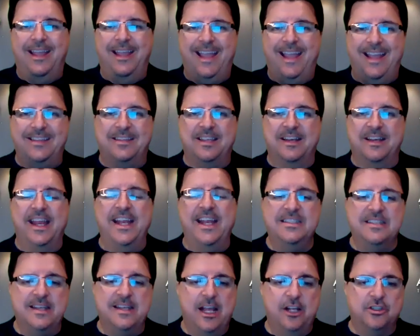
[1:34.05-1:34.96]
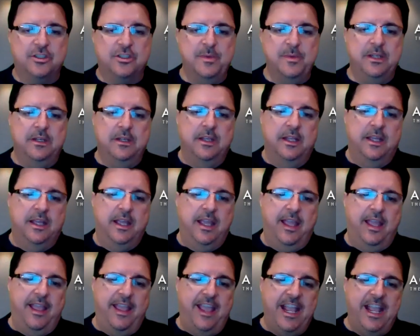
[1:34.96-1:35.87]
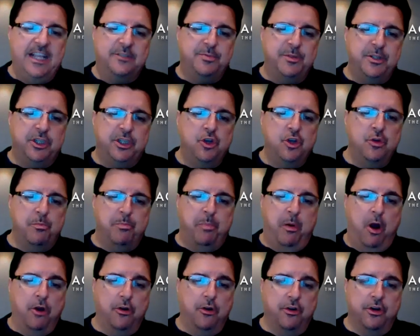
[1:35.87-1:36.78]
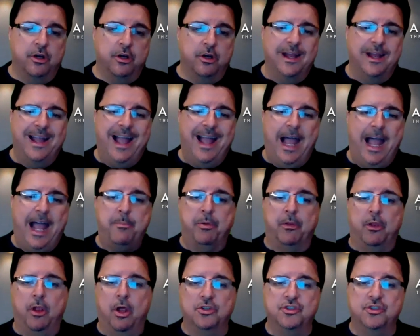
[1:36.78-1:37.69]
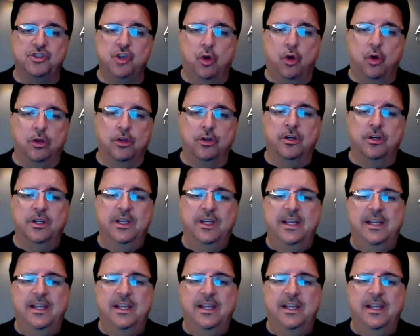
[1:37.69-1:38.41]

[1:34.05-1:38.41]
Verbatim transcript: And today's announcement HPQ partner Apollon Solar